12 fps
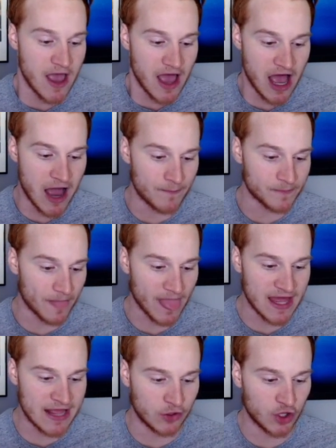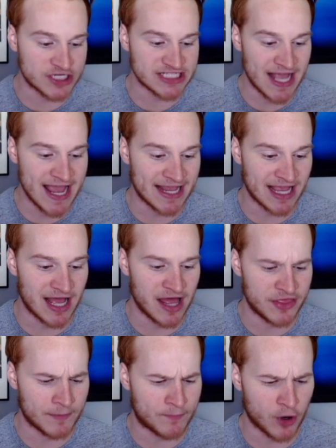It looks like
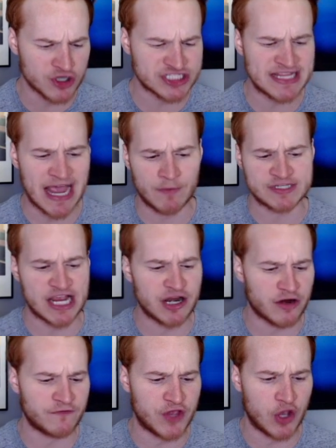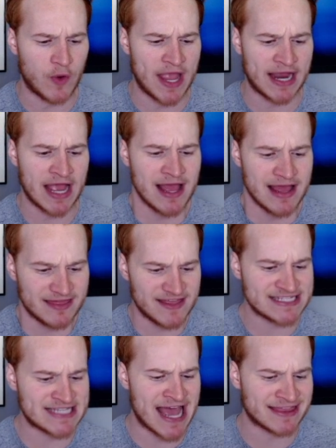the person that was interviewing
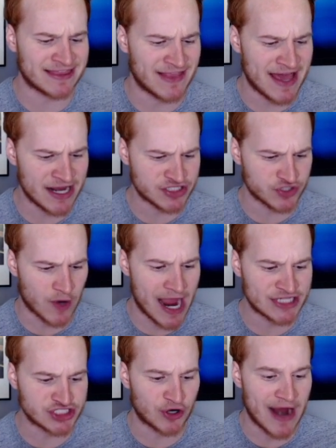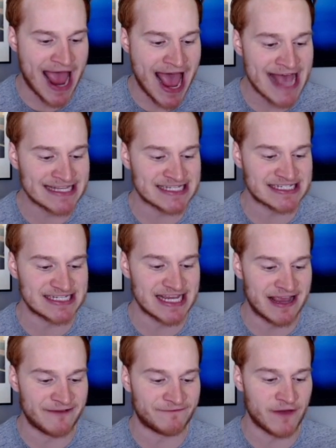this athletic director asked
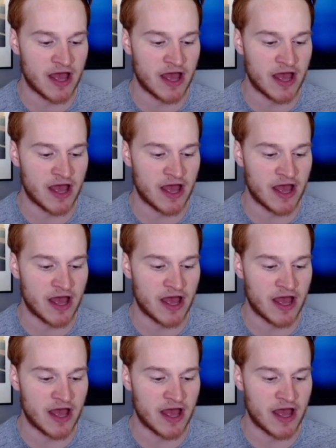if